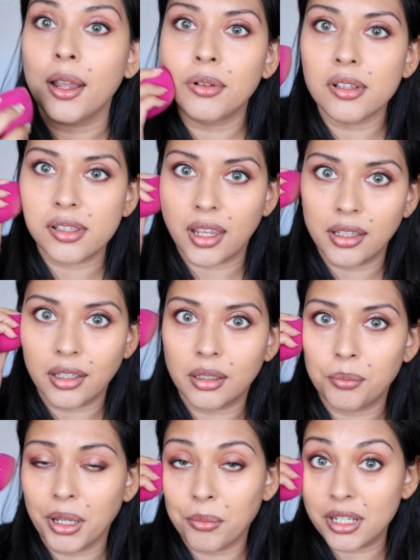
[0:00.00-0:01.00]
will say that the
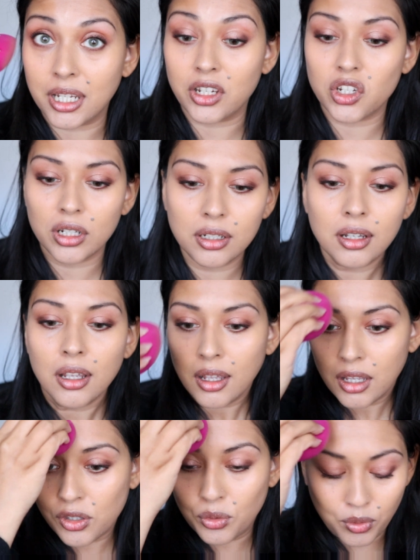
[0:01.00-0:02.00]
pigmentation
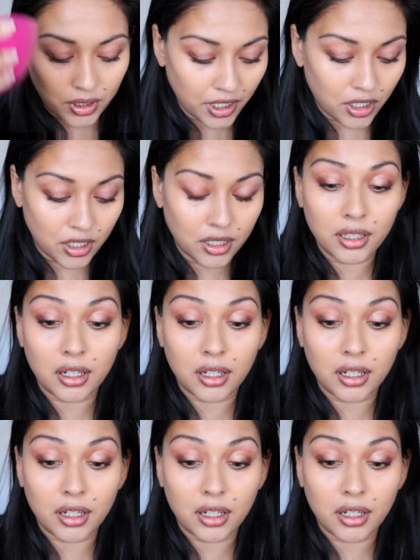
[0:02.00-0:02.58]
is really good.